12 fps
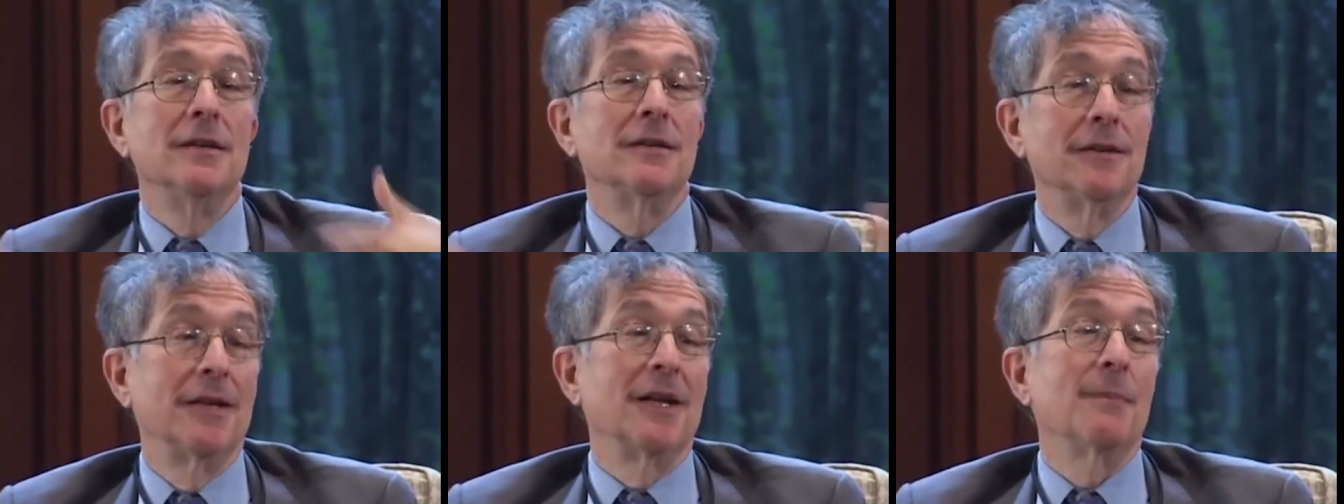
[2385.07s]

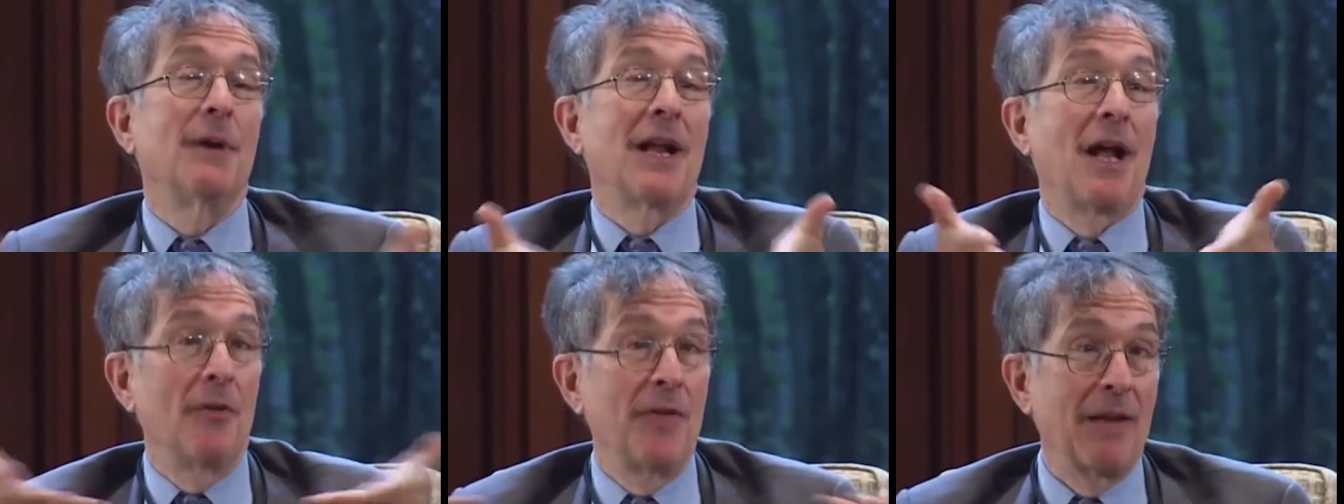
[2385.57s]
to think about
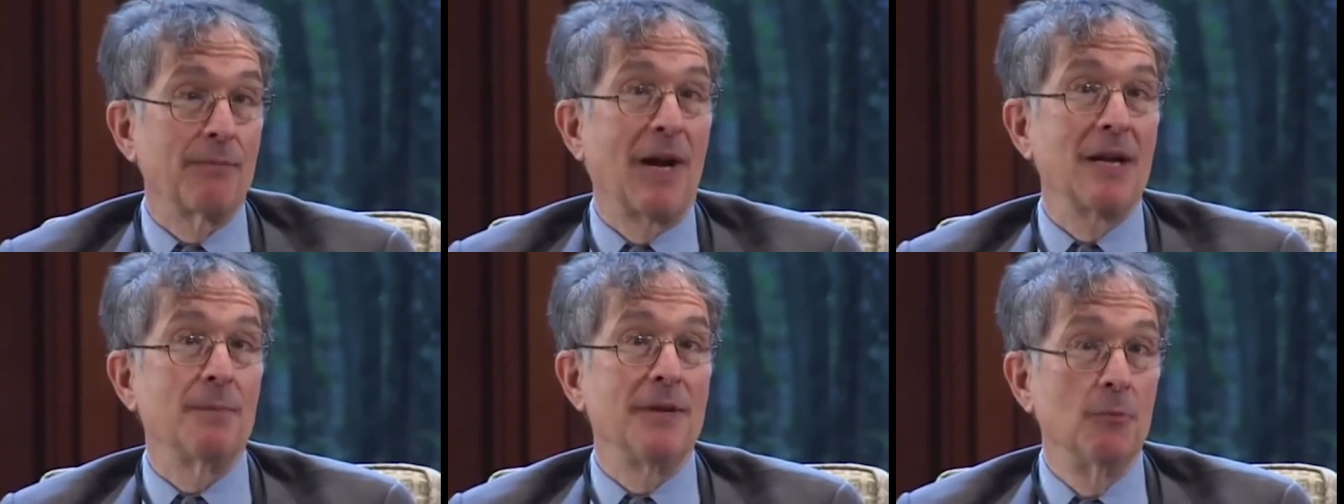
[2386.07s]
how that
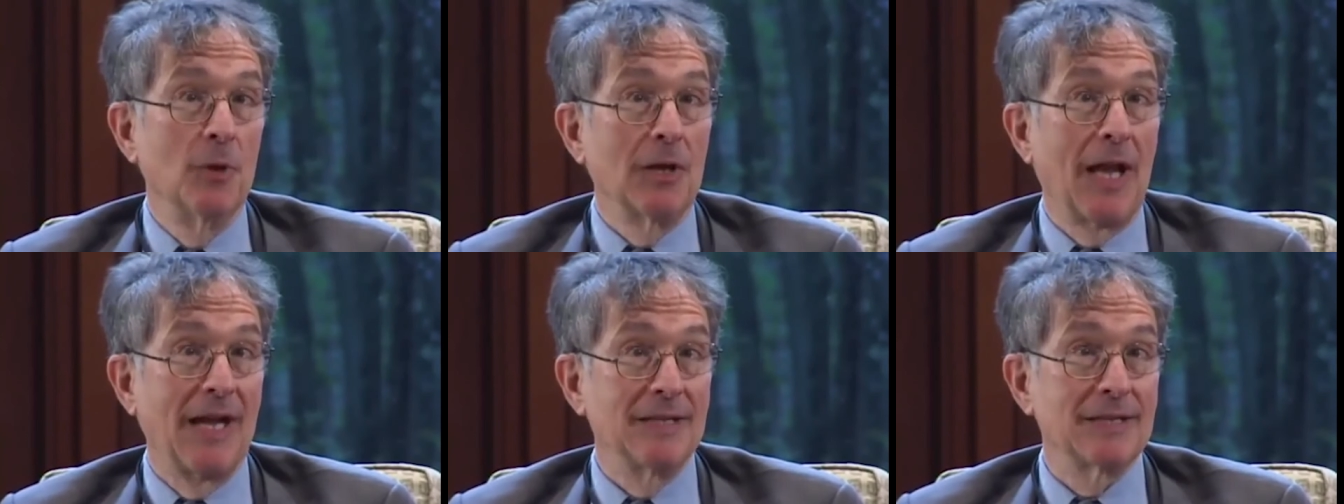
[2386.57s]
might be
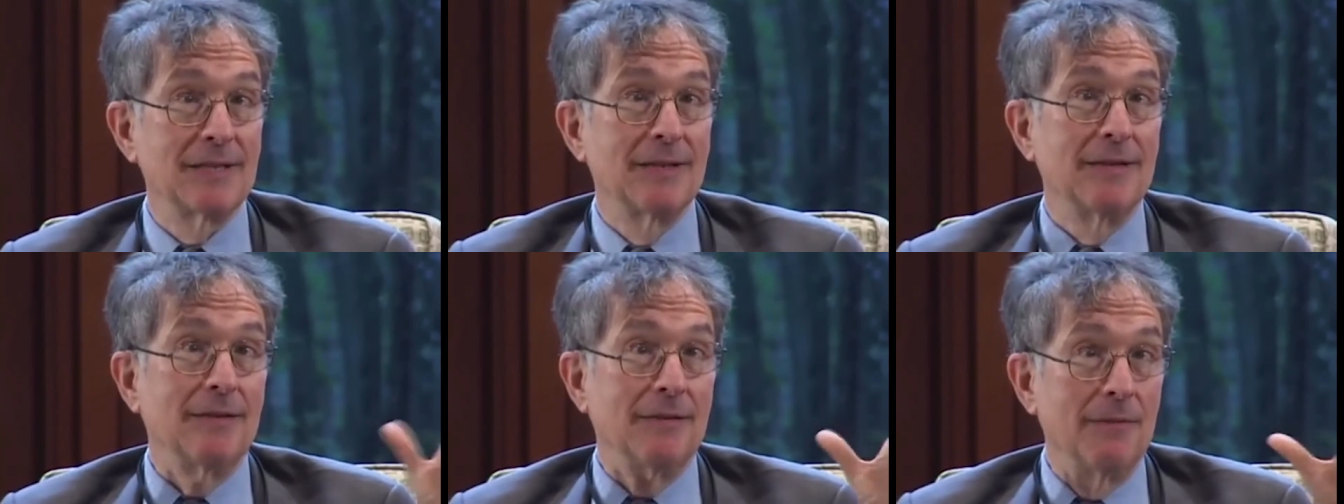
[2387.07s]
realized
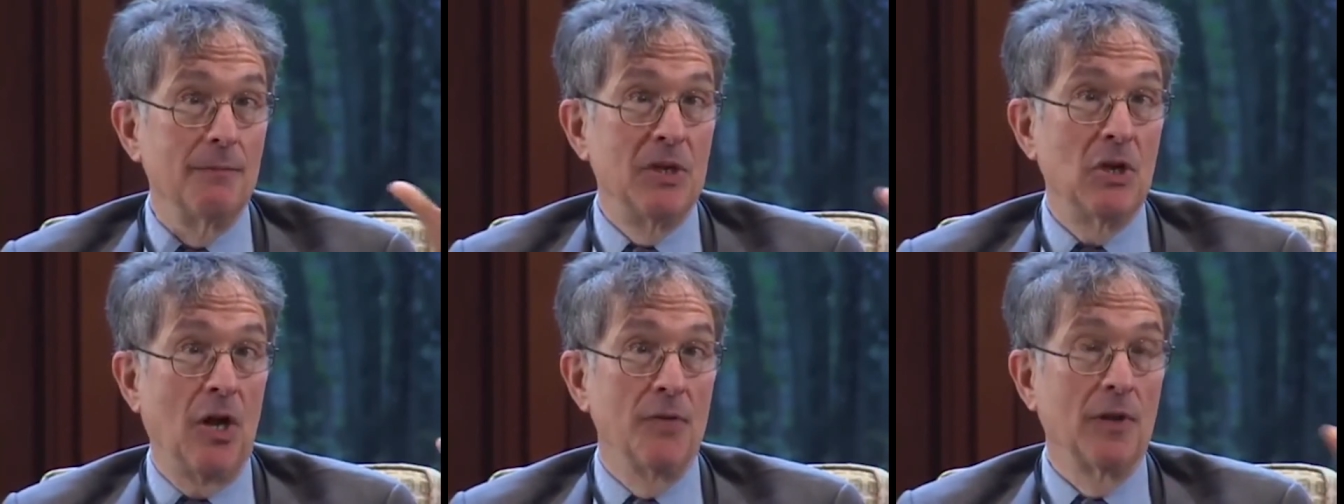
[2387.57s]

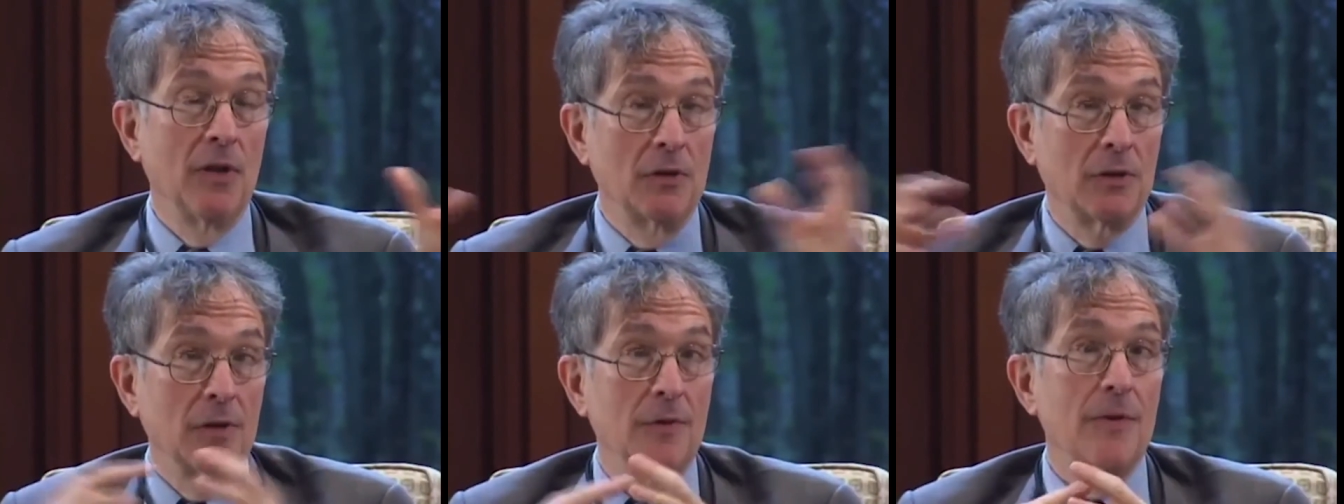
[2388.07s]
beyond the
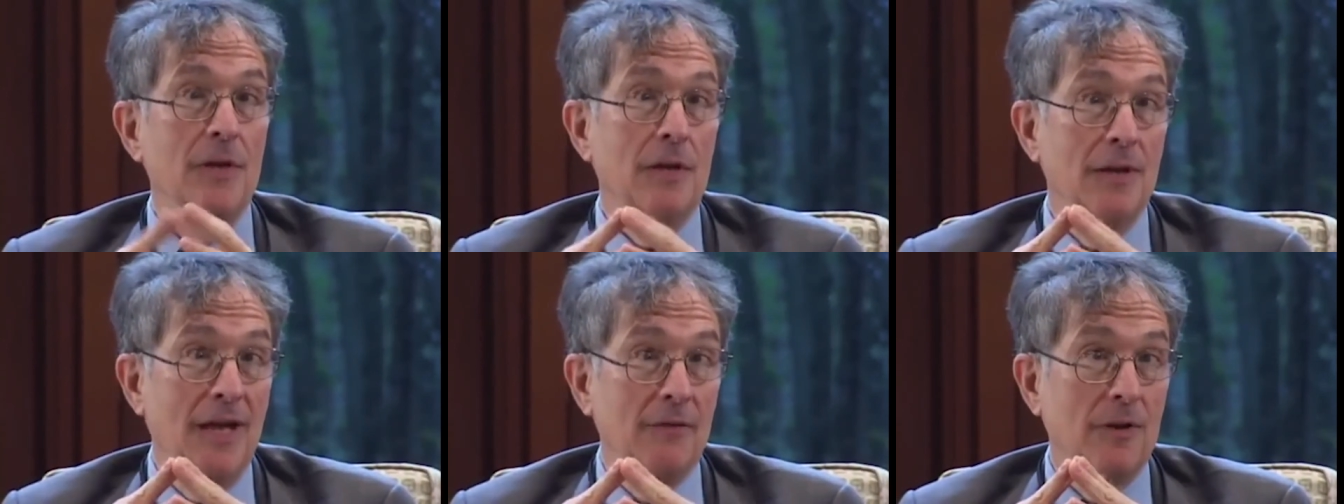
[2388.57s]
local
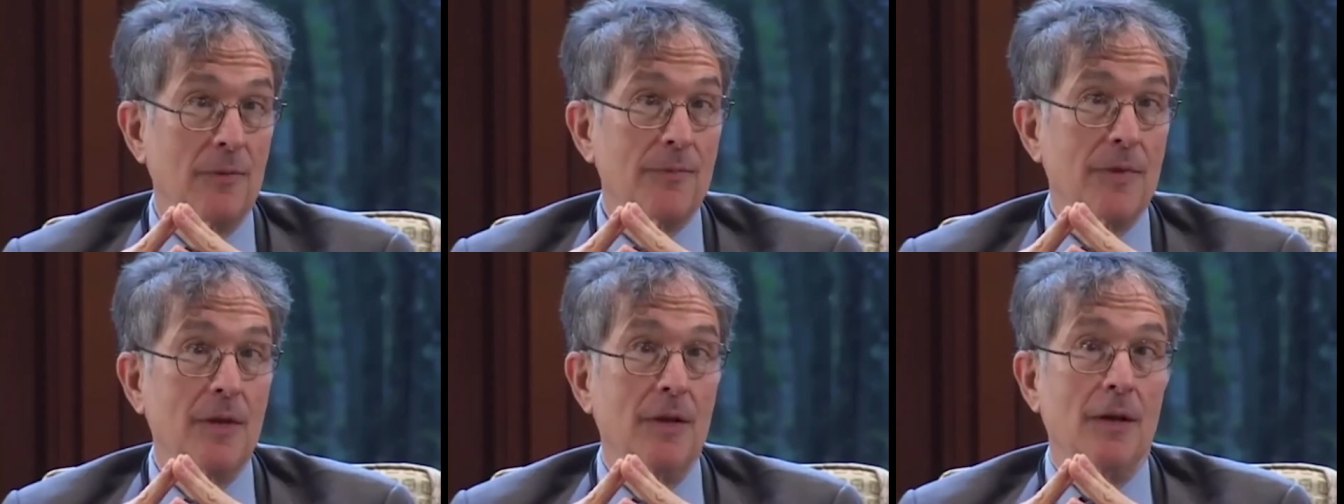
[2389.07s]
level.
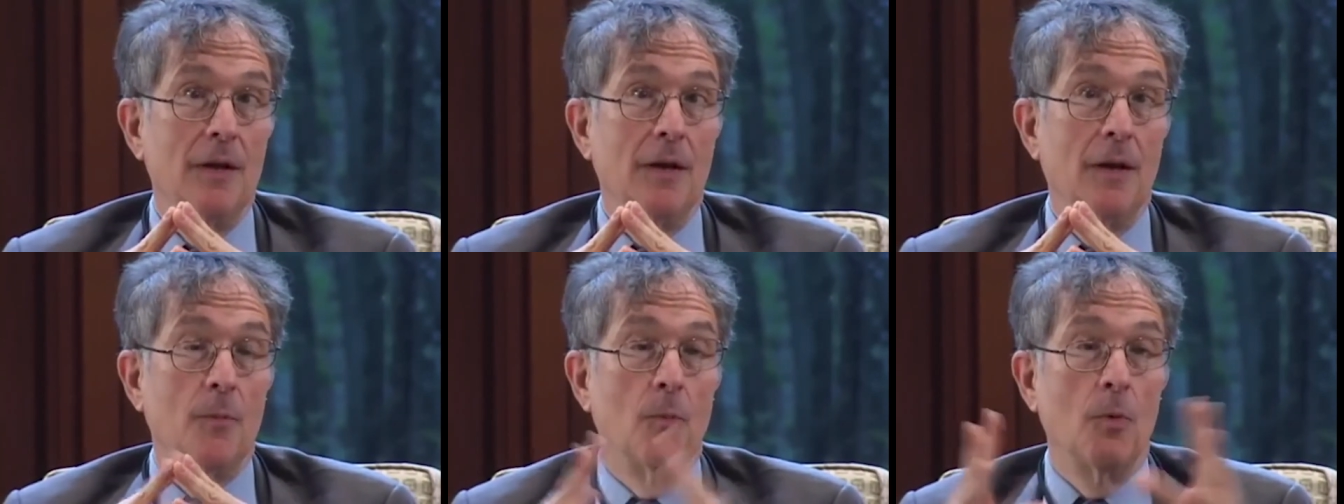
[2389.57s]

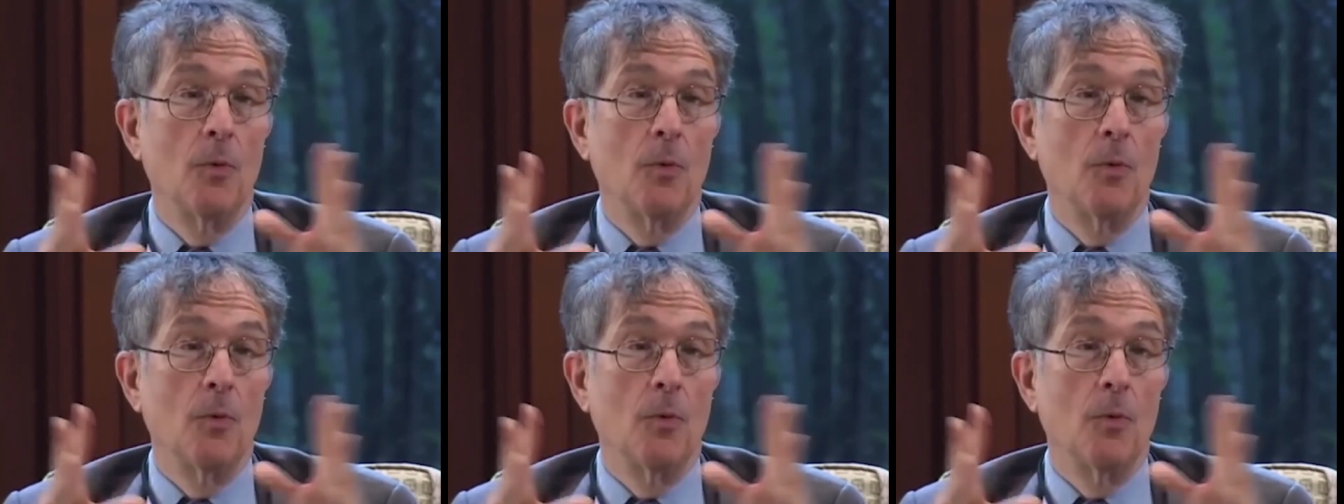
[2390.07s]
Um,